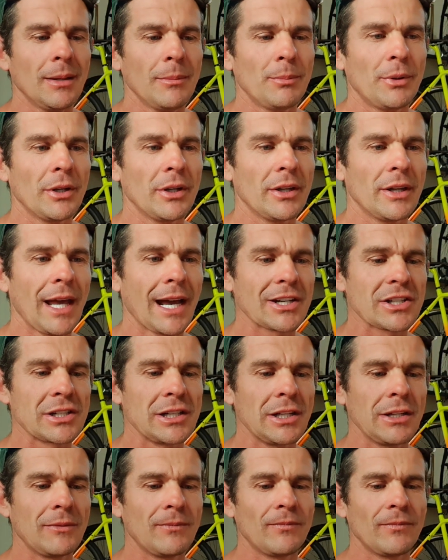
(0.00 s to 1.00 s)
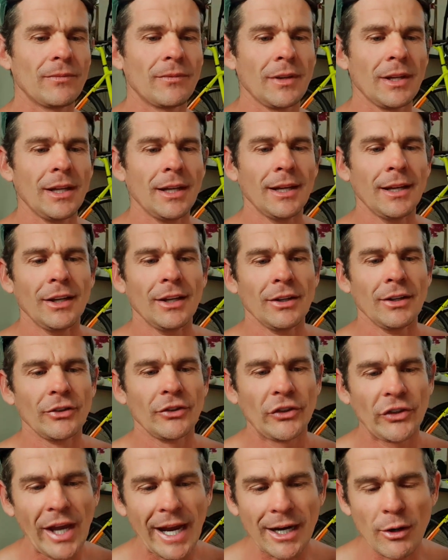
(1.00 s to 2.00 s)
But actually,
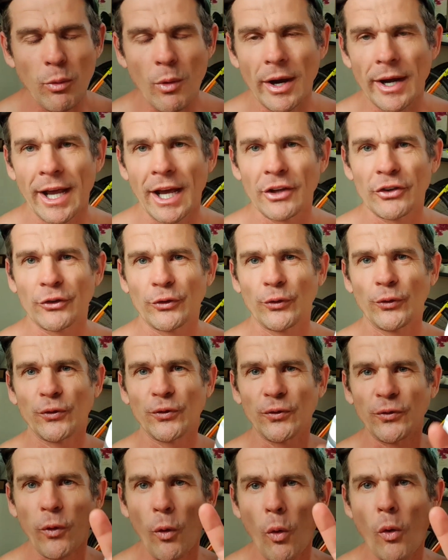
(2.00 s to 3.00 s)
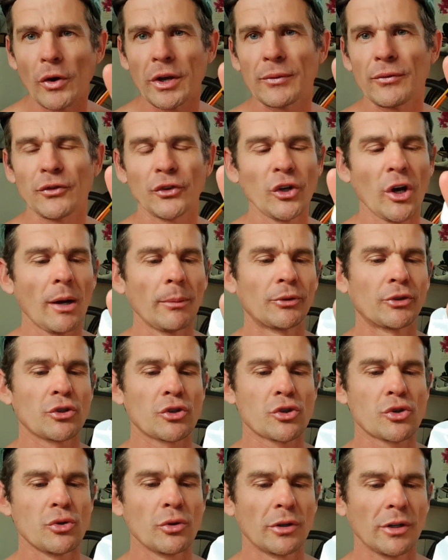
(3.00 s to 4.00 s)
Zach one has 4 different types of
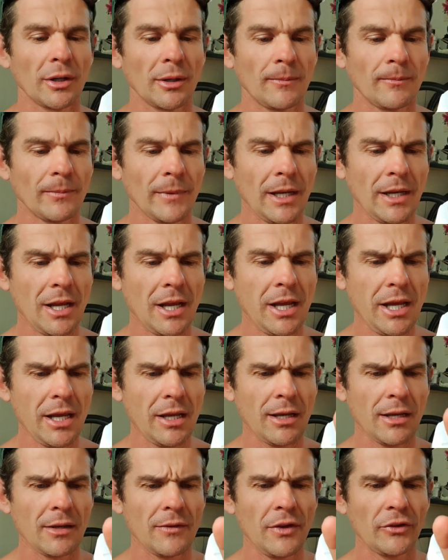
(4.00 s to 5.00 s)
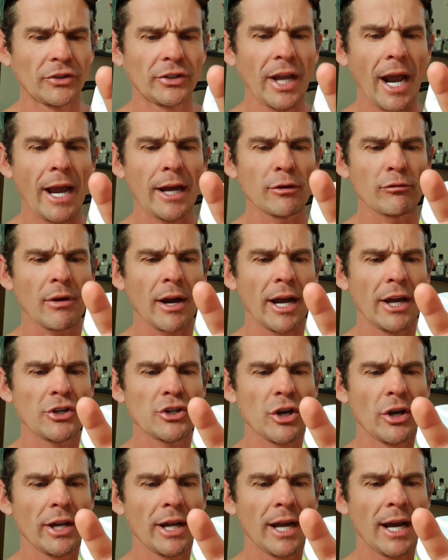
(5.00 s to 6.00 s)
sugar. In here, in this Gatorade,
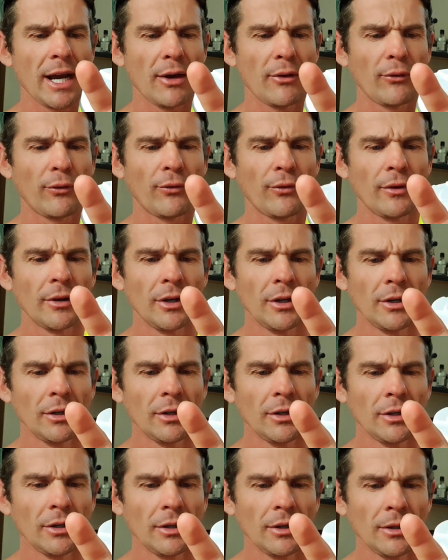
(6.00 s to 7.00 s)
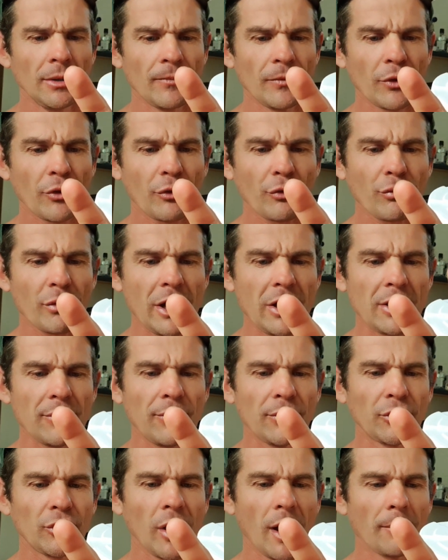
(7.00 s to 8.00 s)
you only have 3
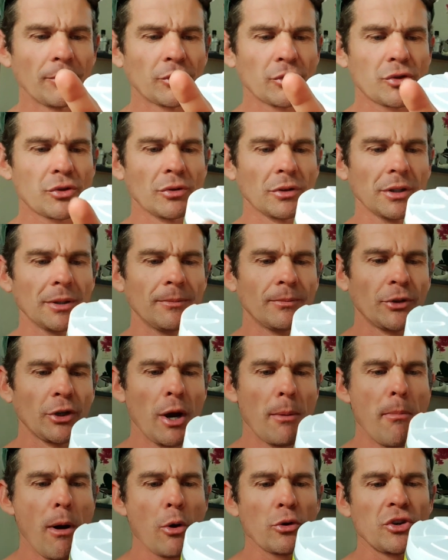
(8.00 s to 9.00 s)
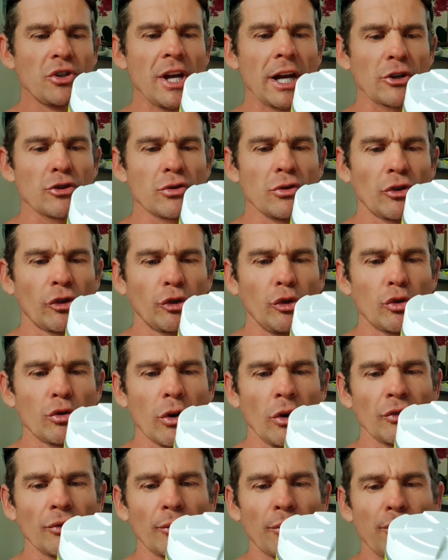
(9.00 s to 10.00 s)
different types of sugar. You got maltodextrin,
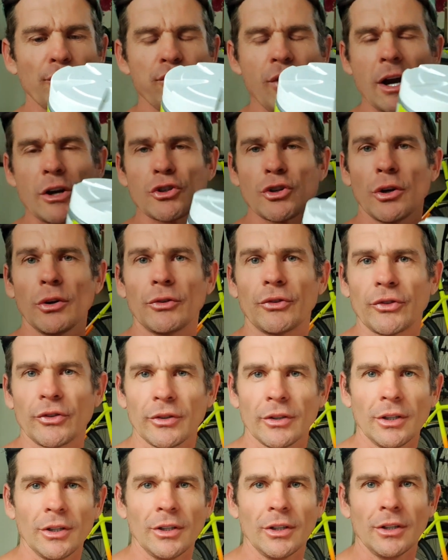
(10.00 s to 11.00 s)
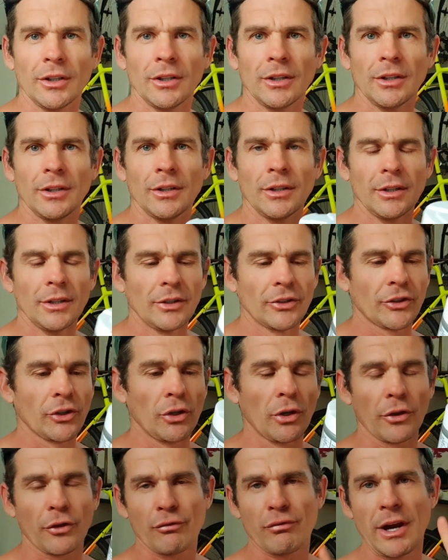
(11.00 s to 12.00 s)
sucrose, and fructose. So you
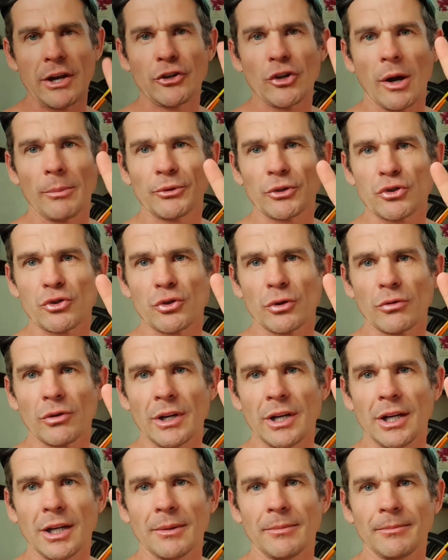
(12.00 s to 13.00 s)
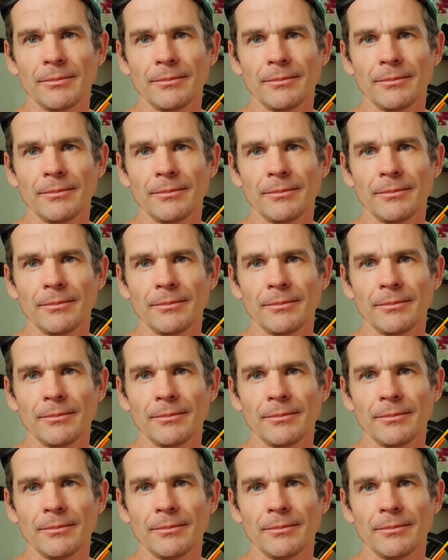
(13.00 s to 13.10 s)
got 3 types of sugar in here.